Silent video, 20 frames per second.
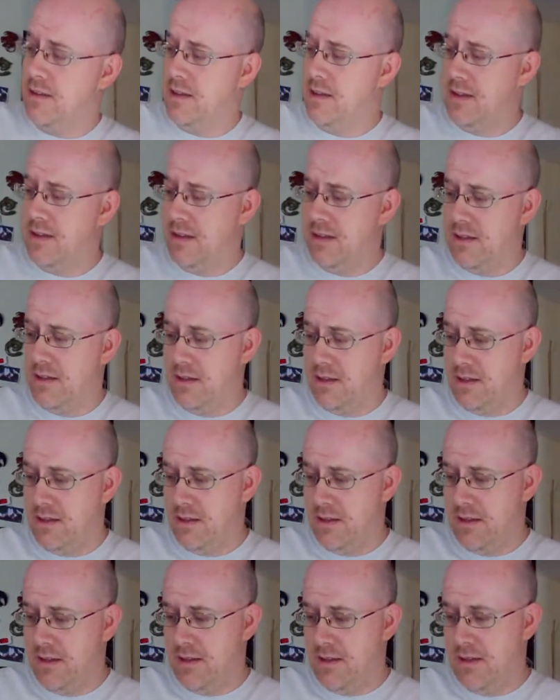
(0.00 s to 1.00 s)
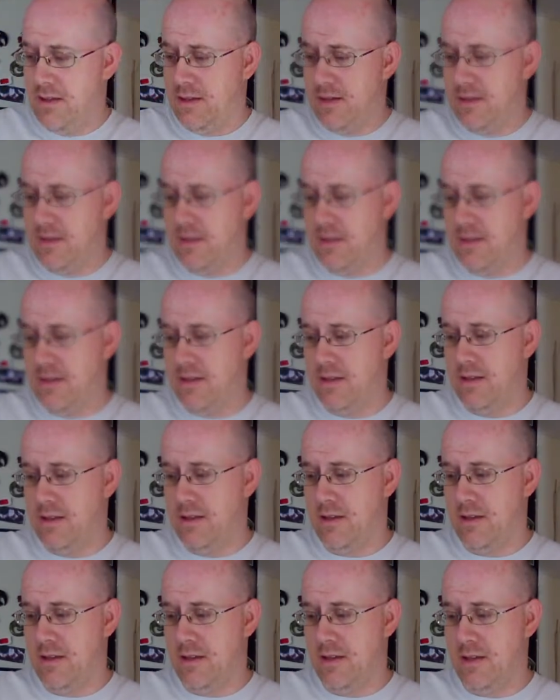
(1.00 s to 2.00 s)

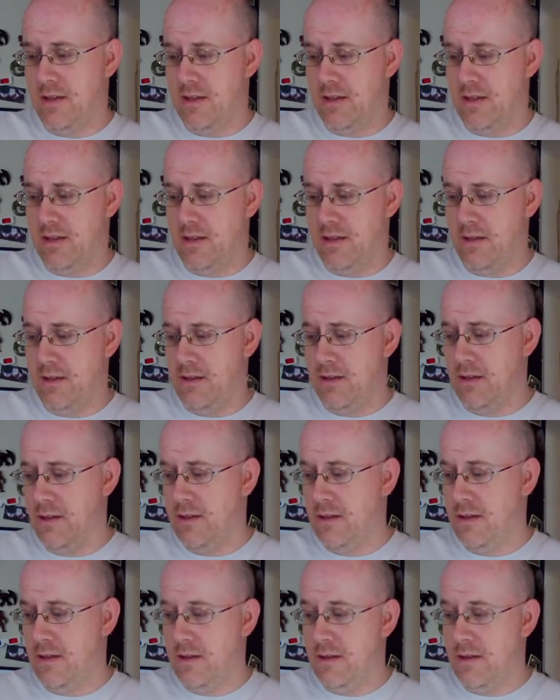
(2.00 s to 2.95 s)
No one is speaking in this clip.